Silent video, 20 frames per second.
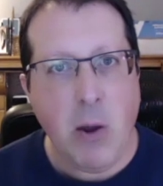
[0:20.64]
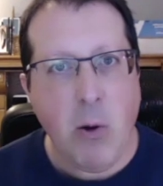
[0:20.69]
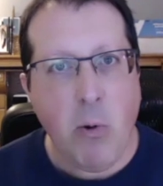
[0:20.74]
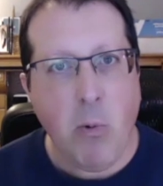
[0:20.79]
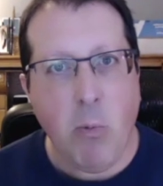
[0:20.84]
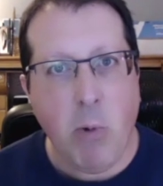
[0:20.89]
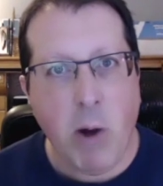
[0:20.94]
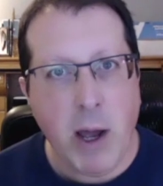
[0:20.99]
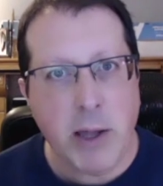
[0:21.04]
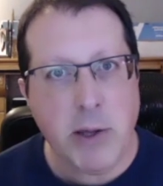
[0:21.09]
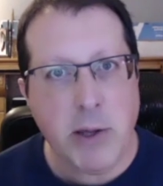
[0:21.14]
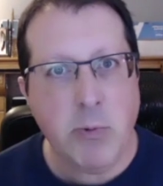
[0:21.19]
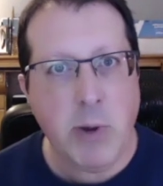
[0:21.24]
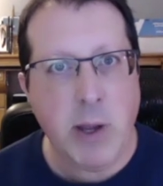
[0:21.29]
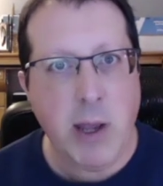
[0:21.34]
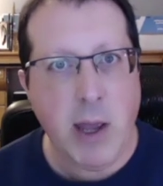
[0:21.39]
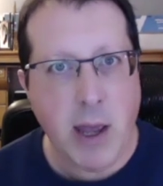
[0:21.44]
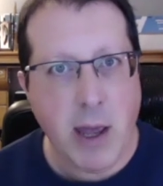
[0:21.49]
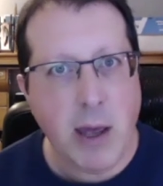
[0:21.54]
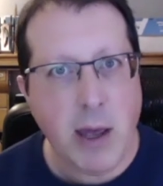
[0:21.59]
why do we
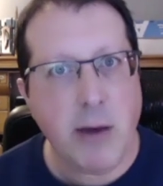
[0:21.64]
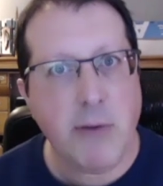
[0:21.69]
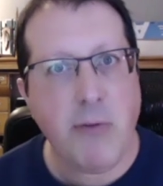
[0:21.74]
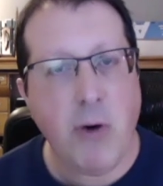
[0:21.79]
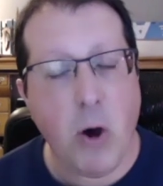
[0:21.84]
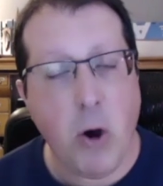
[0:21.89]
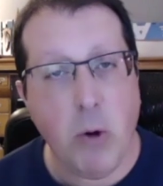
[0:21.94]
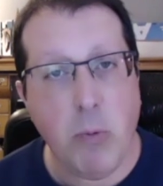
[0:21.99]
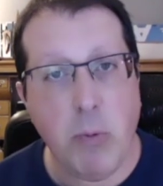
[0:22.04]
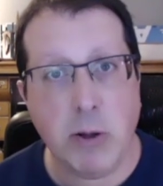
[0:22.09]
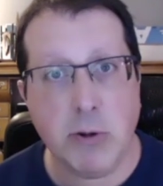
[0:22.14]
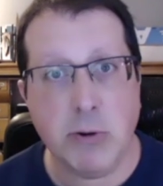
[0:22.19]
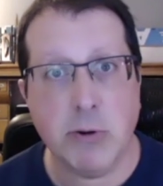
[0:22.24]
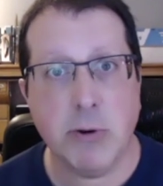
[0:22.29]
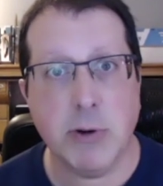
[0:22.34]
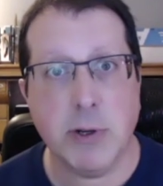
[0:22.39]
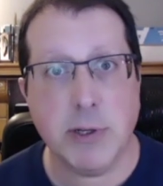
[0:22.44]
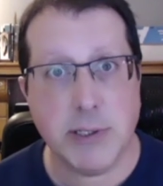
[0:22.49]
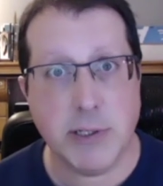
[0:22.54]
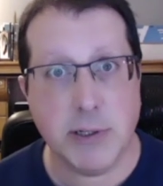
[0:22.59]
have
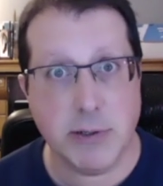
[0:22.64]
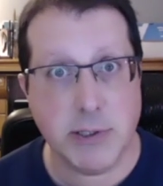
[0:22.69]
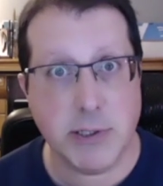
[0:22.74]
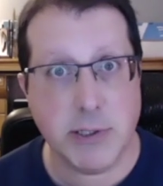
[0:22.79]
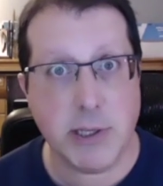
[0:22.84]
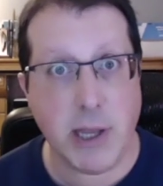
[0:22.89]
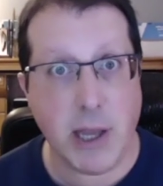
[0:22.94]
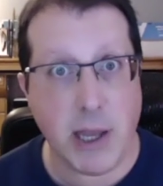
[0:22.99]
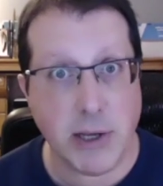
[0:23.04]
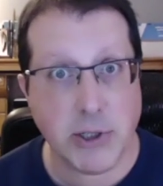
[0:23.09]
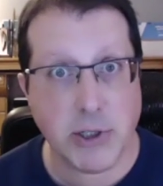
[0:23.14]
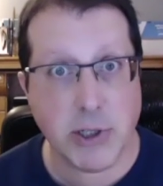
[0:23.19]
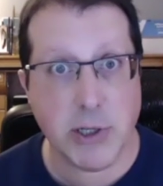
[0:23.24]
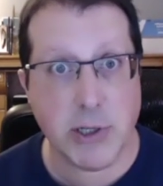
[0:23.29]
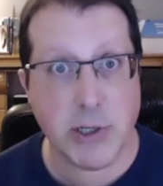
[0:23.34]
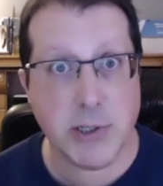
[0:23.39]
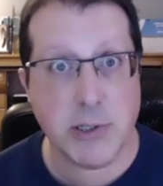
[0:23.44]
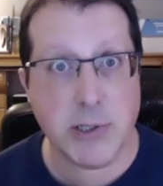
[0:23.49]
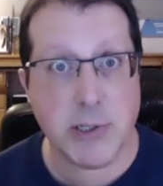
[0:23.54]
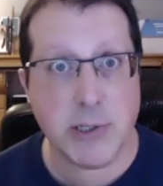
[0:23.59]
homeowner
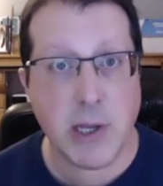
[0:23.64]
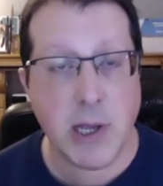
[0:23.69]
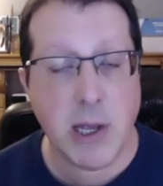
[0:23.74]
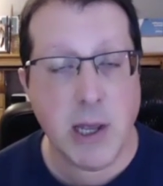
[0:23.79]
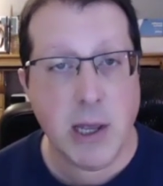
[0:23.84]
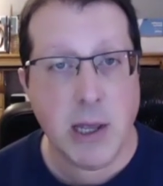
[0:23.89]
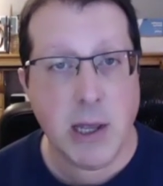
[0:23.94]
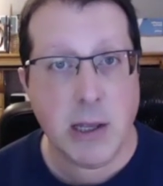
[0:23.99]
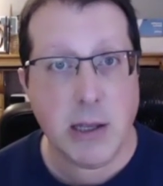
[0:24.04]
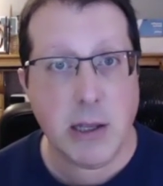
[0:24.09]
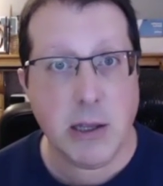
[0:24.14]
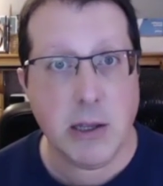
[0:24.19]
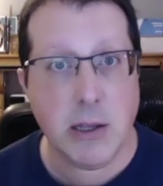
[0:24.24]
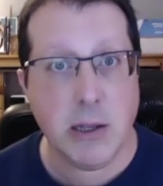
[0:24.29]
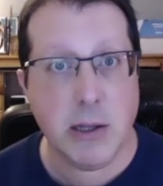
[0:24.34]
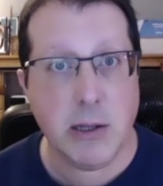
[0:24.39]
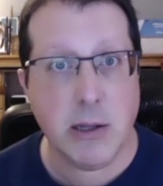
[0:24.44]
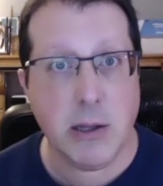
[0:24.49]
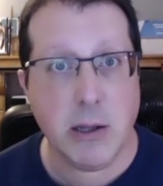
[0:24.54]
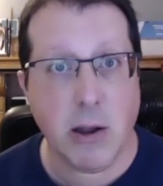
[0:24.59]
associations
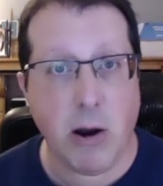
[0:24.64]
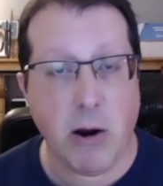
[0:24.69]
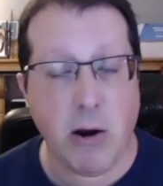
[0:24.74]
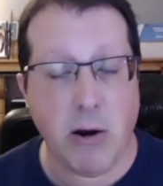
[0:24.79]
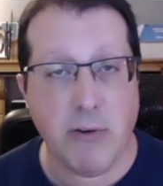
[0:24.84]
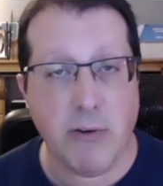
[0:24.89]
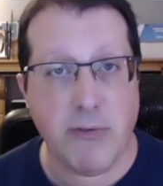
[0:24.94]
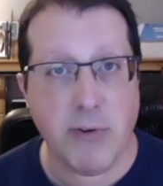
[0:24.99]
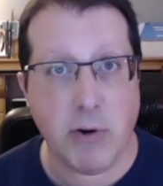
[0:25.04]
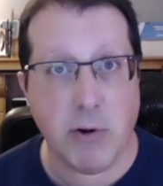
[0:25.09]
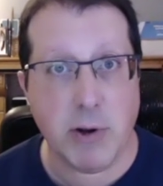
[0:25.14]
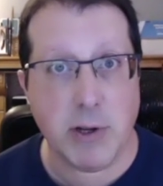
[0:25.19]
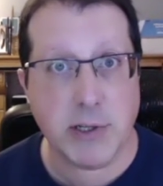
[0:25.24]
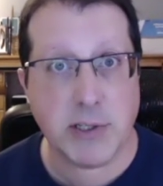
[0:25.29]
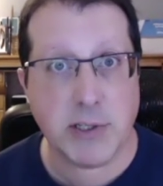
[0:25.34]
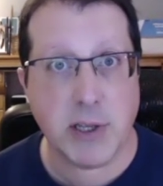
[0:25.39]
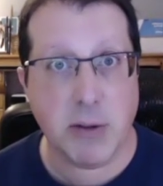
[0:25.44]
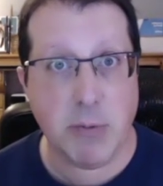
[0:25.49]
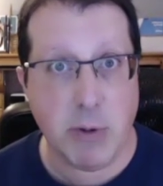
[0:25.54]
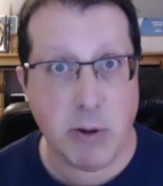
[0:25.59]
in our various
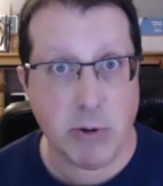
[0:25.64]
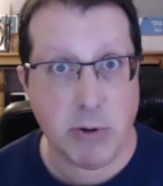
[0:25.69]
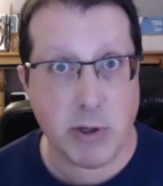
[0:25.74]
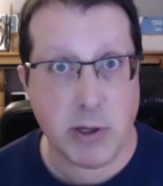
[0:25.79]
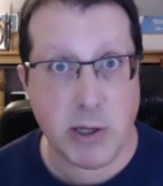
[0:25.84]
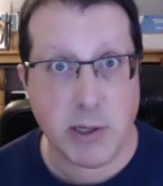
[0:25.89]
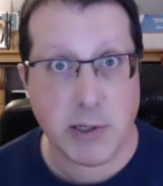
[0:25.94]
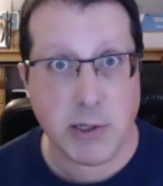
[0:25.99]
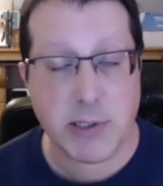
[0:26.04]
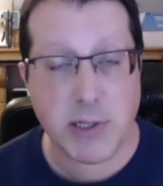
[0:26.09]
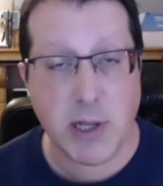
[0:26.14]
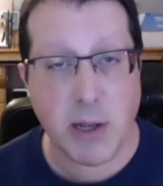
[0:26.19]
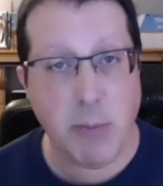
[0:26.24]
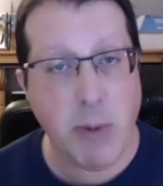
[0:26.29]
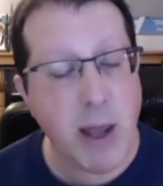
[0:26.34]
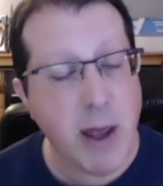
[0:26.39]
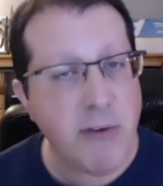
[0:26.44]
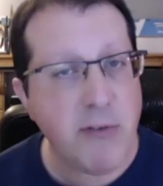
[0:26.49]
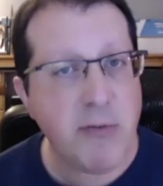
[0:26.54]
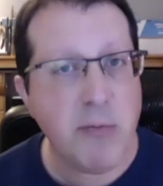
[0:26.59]
communities? Some
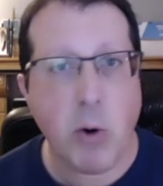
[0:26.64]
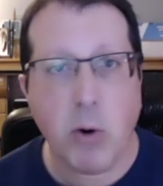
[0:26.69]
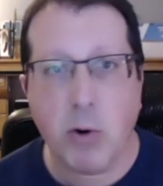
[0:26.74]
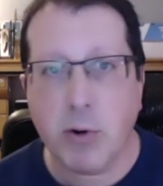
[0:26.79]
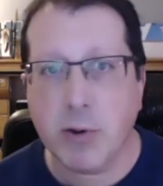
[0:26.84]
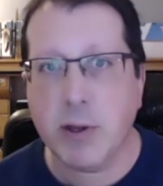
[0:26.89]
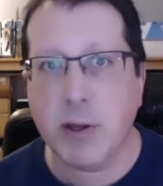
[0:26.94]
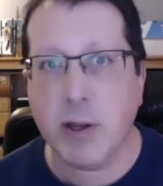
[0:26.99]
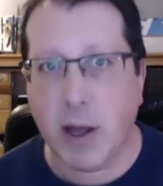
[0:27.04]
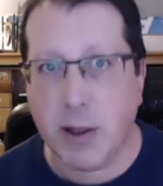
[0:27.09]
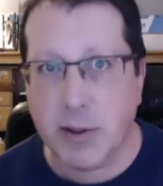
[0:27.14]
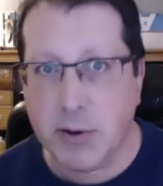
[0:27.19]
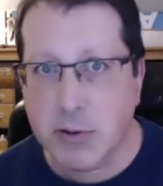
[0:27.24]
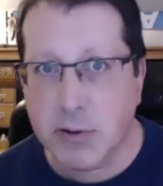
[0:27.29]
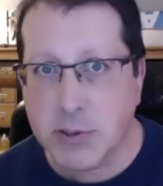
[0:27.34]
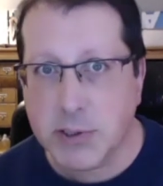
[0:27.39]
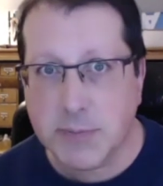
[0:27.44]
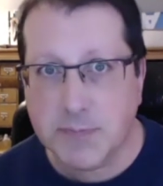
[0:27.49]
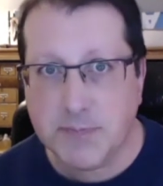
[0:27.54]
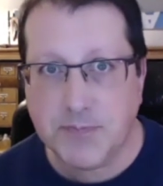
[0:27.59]
have more than
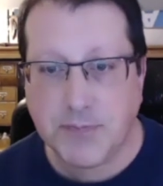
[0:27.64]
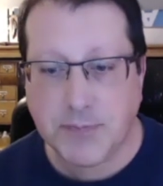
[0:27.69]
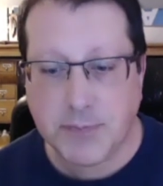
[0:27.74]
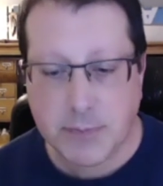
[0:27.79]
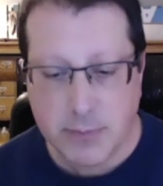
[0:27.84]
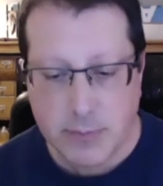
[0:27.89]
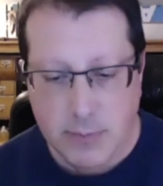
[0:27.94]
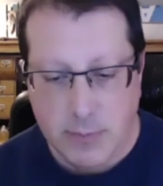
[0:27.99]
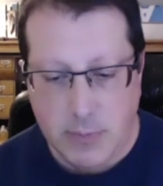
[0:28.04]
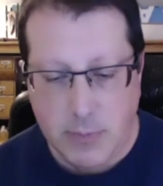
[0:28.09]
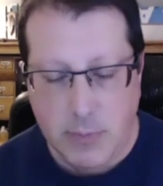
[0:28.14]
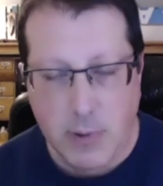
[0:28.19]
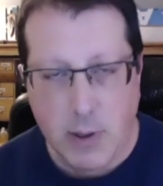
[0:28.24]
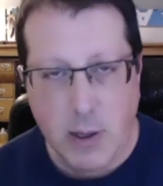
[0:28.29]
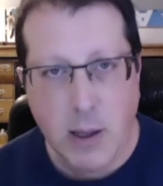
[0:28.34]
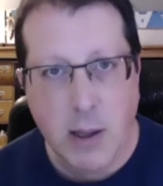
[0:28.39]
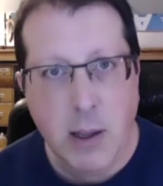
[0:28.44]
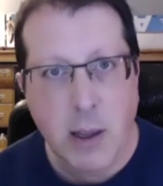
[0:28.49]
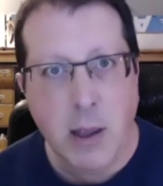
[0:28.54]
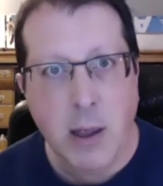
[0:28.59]
others,
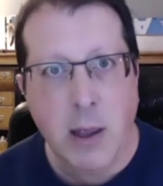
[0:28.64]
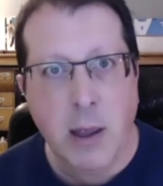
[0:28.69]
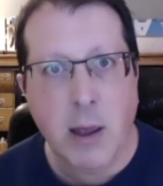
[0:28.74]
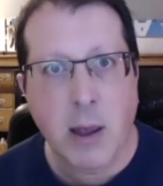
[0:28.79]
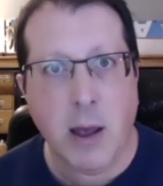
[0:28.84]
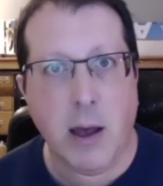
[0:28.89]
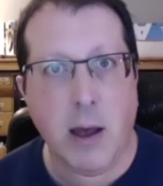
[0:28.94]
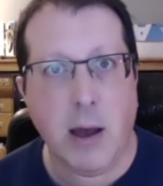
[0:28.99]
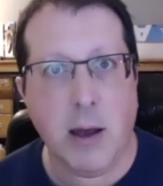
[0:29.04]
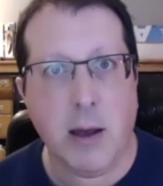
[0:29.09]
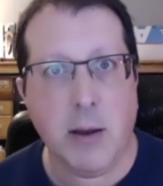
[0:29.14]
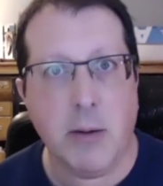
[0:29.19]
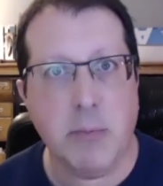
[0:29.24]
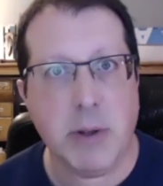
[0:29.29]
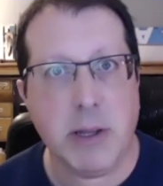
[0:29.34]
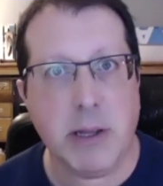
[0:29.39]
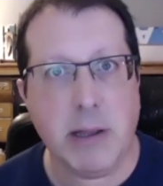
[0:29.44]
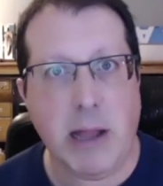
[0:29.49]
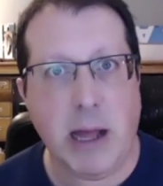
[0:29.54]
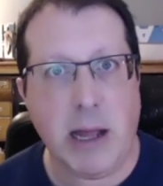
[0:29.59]
but
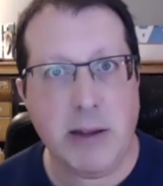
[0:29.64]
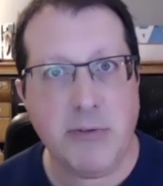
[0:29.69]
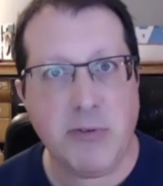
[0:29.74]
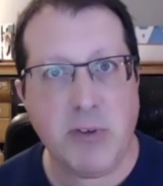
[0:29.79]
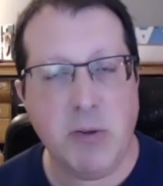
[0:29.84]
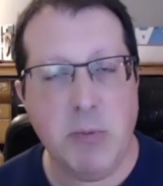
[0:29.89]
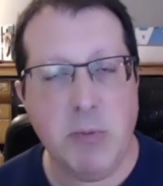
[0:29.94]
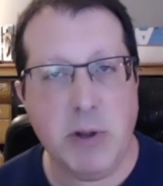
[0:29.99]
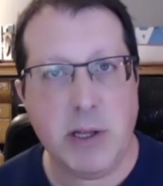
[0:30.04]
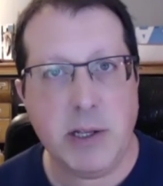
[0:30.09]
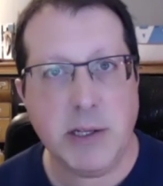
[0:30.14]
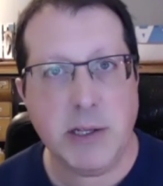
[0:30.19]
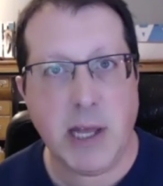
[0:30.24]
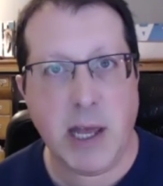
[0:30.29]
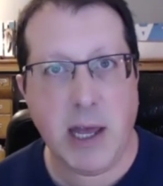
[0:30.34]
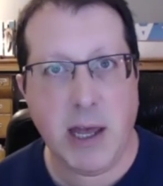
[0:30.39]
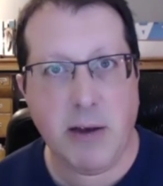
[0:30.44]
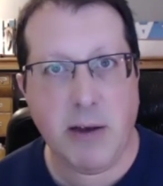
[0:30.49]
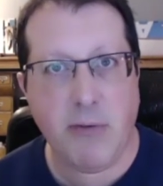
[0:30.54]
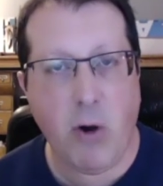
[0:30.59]
a lot of communities
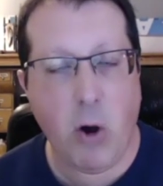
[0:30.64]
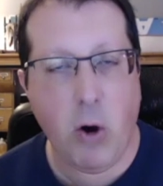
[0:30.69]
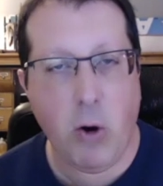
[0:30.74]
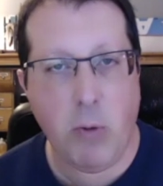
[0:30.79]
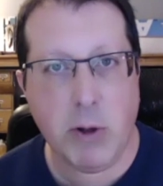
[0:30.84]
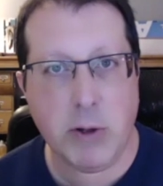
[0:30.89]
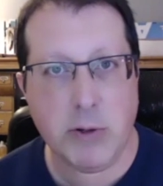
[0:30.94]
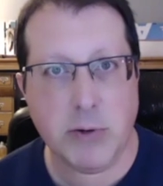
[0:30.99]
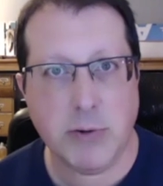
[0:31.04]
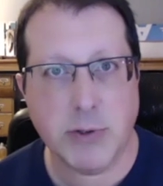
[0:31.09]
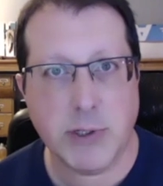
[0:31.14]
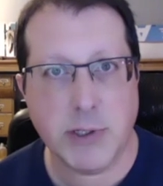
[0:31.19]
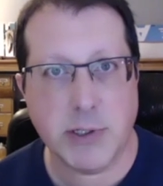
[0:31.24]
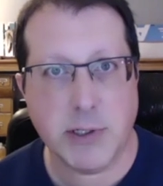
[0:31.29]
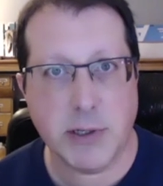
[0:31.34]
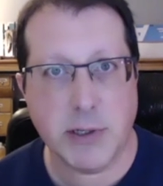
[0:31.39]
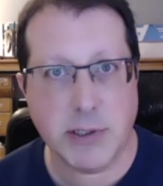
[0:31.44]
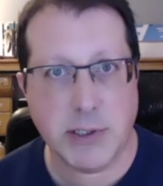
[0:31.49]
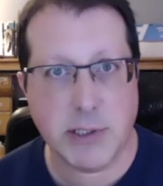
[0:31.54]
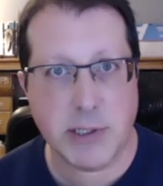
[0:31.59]
have homeowners
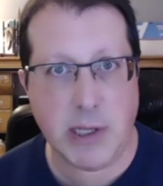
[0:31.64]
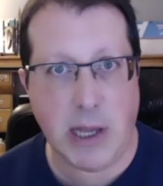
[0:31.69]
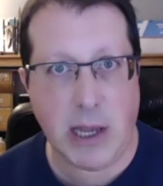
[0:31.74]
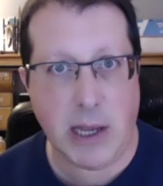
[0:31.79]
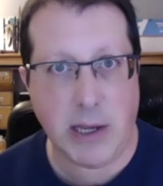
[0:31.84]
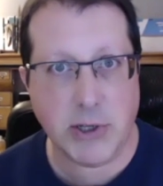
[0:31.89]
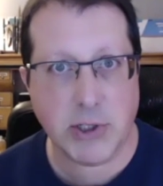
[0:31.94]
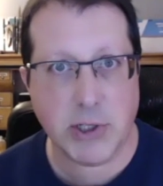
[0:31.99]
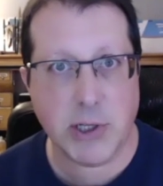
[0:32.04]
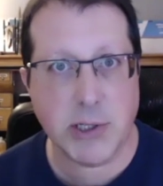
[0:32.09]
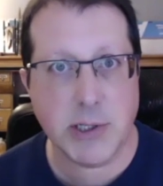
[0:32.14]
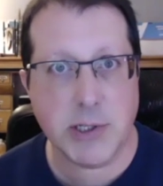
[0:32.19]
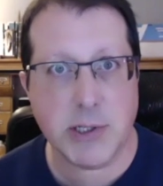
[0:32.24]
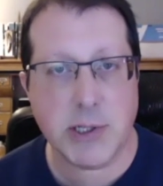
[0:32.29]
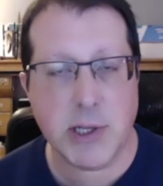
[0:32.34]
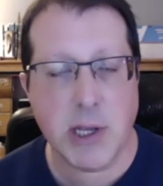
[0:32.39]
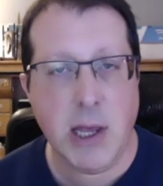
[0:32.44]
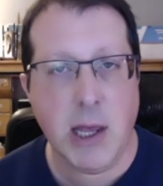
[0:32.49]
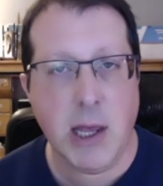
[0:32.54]
associations.